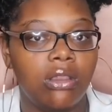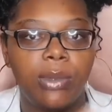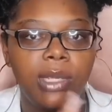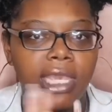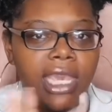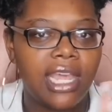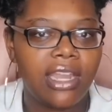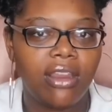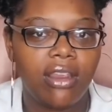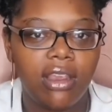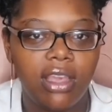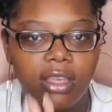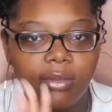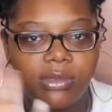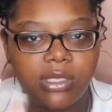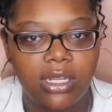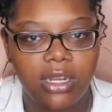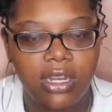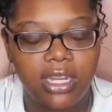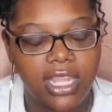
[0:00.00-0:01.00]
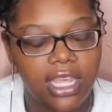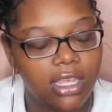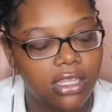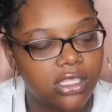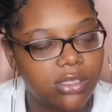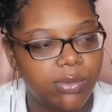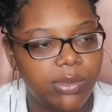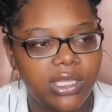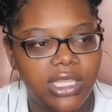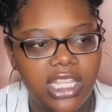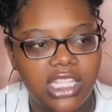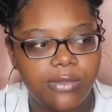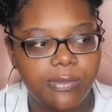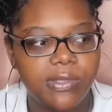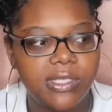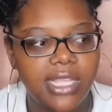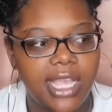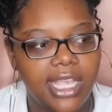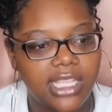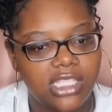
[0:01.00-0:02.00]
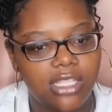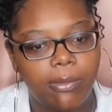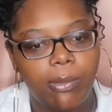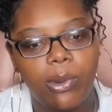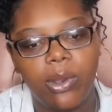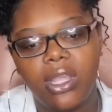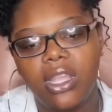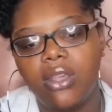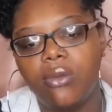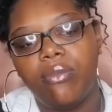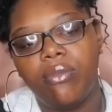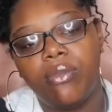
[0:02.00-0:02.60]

We had our ups and our downs, but that's besides the point.